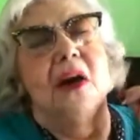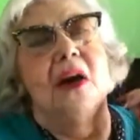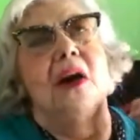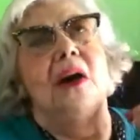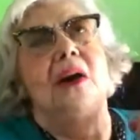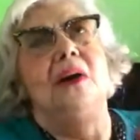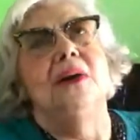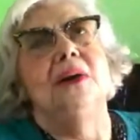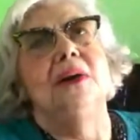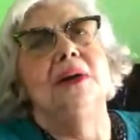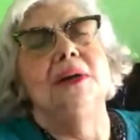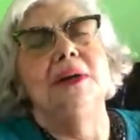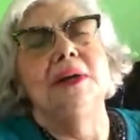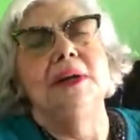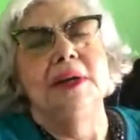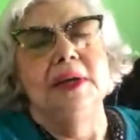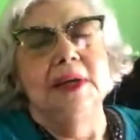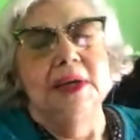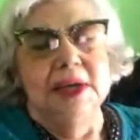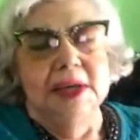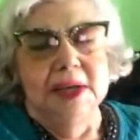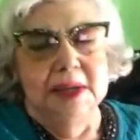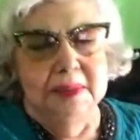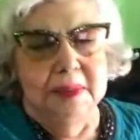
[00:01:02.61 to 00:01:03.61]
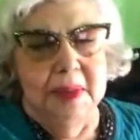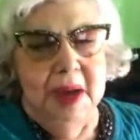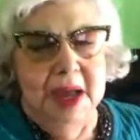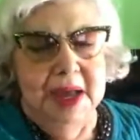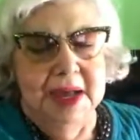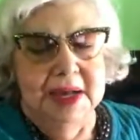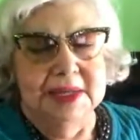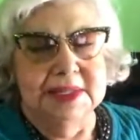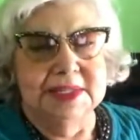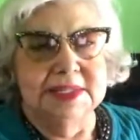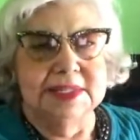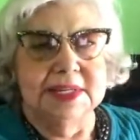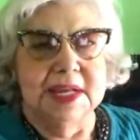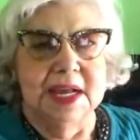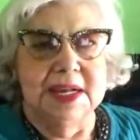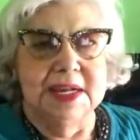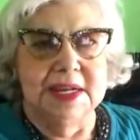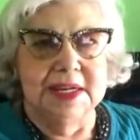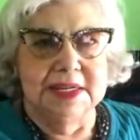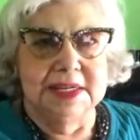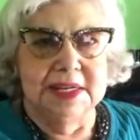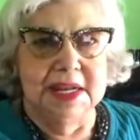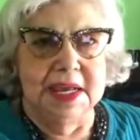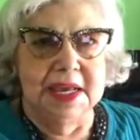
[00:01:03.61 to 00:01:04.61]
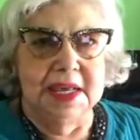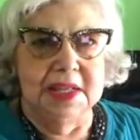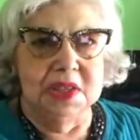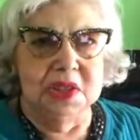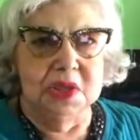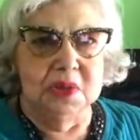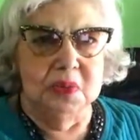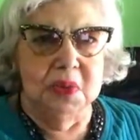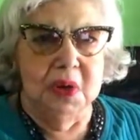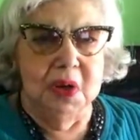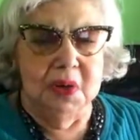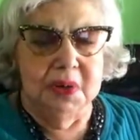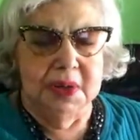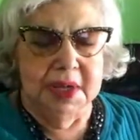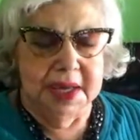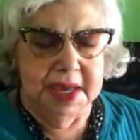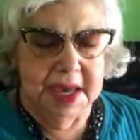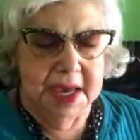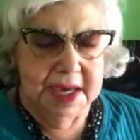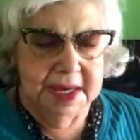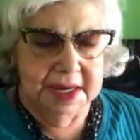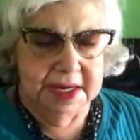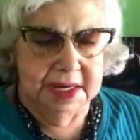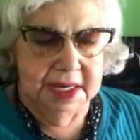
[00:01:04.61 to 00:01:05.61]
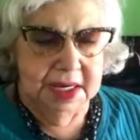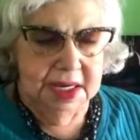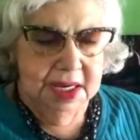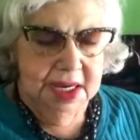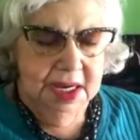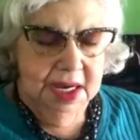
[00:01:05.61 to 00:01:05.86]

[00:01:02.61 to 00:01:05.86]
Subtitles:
Oh, am I excited to hit the road again?